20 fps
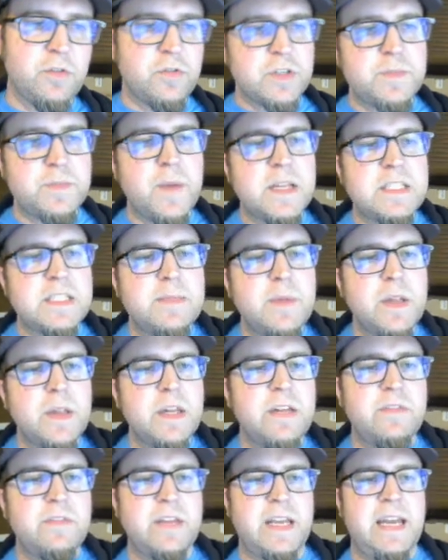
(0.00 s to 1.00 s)
responsibility
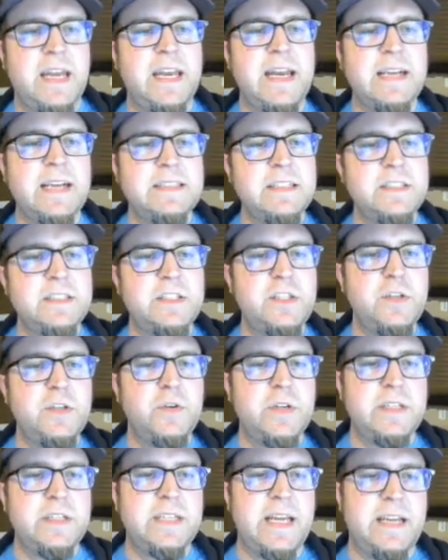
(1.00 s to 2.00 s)
of the connected to-do
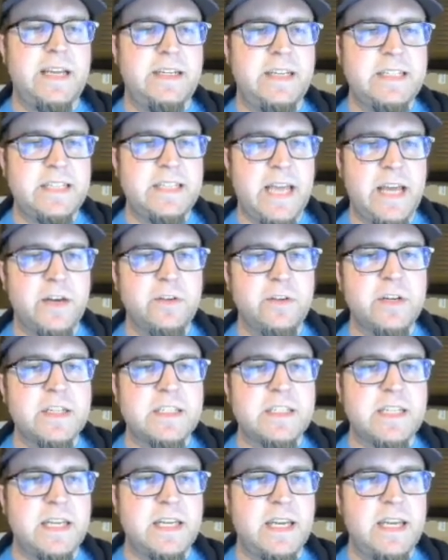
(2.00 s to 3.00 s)
container is
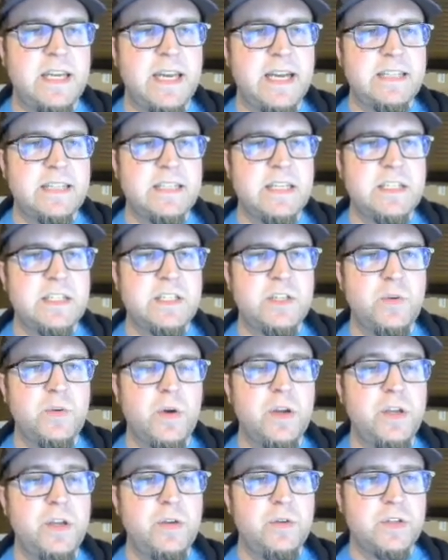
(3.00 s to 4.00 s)
to connect us to our
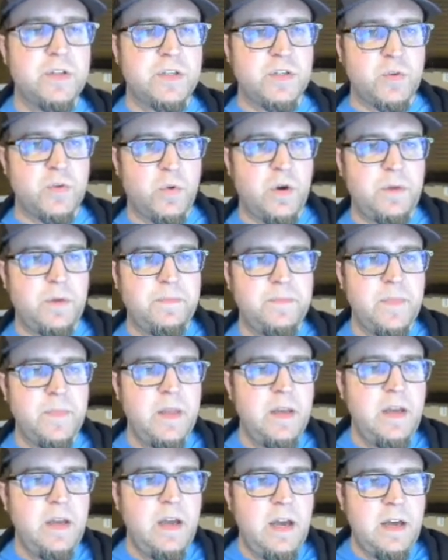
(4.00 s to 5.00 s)
Unistore.
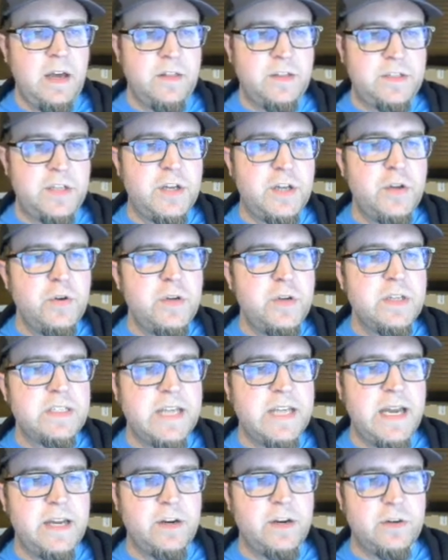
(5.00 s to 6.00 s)
The to-do
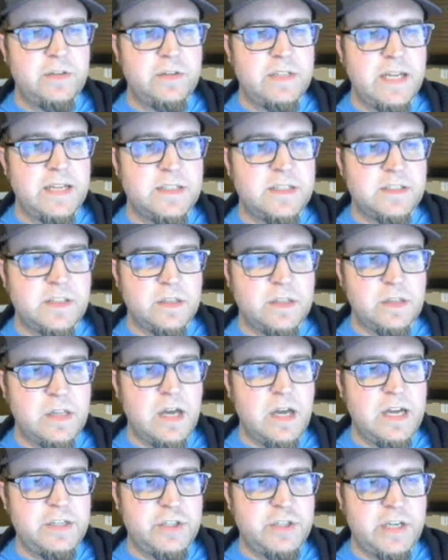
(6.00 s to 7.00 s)
container does the
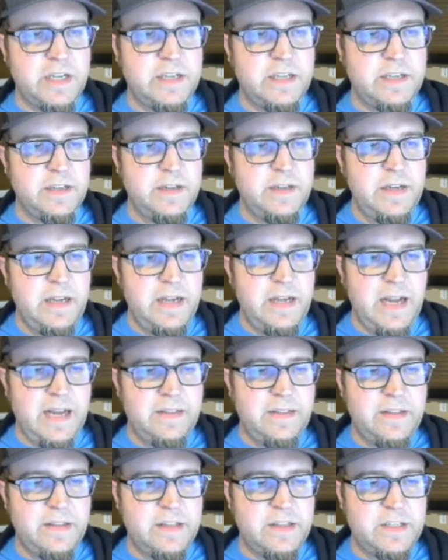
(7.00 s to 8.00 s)
logic, and
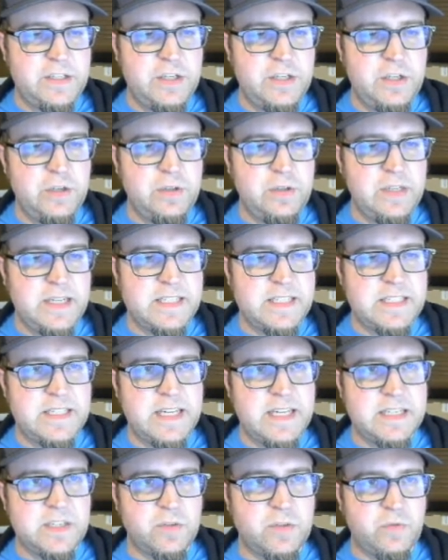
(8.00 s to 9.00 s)
then the to-do list
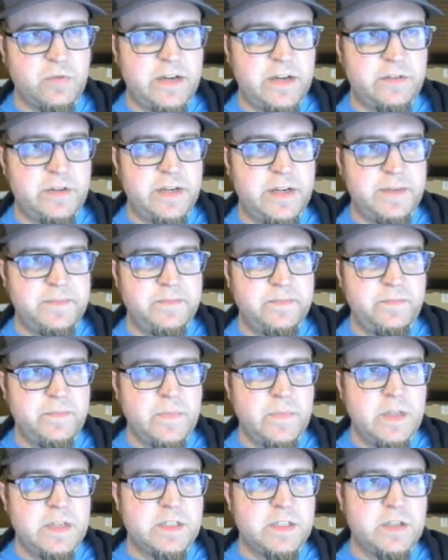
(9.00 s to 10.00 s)
does the rendering.
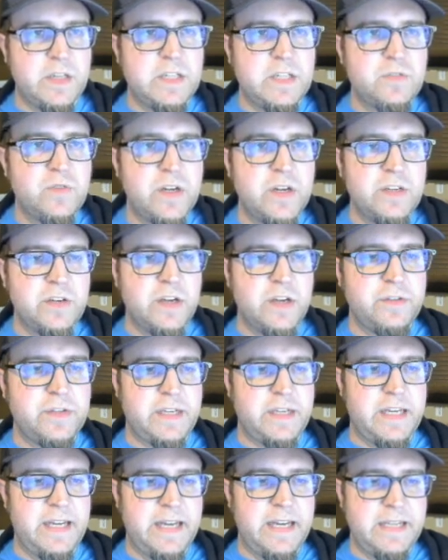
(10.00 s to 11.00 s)
So let's render out the
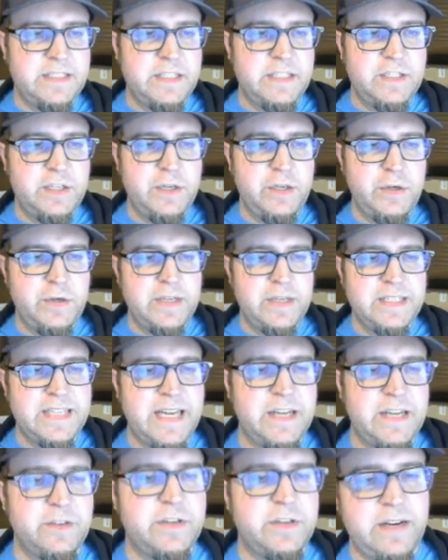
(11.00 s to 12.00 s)
connected to-do
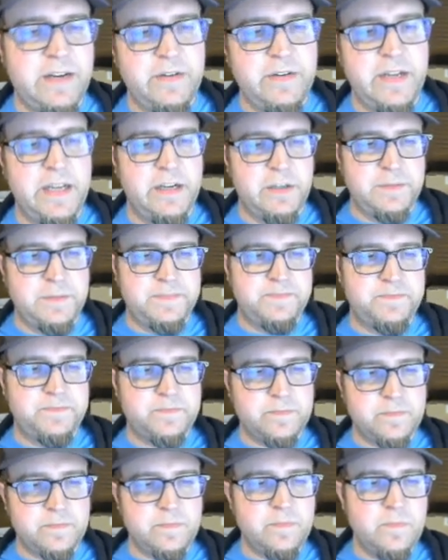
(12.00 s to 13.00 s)
container down here
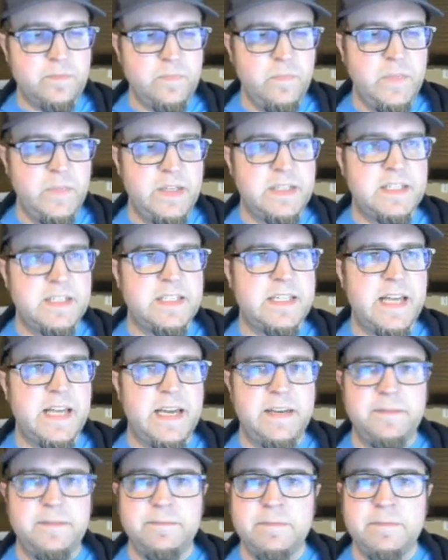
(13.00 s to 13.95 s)
instead, and